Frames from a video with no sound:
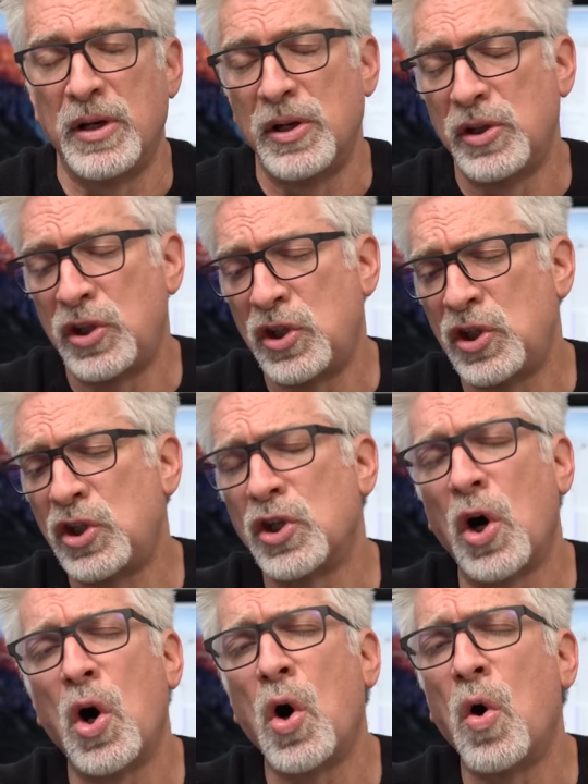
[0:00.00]

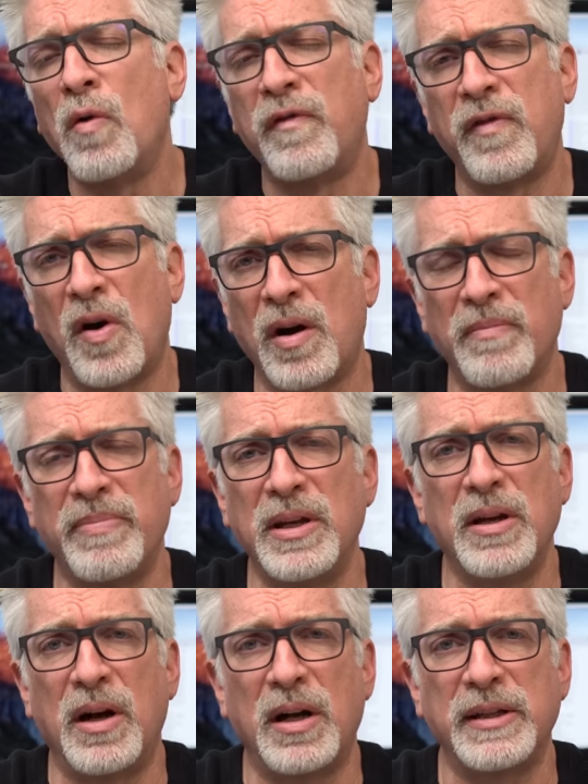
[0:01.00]
so far
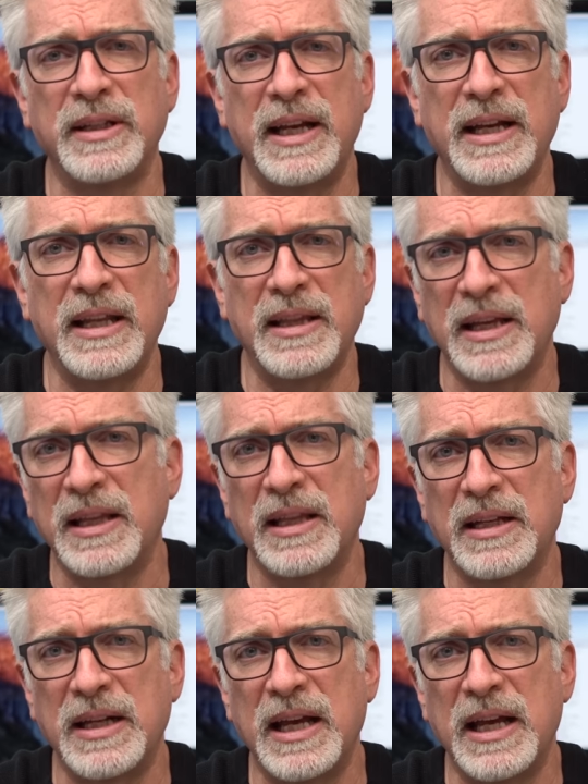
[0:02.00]
beyond anything that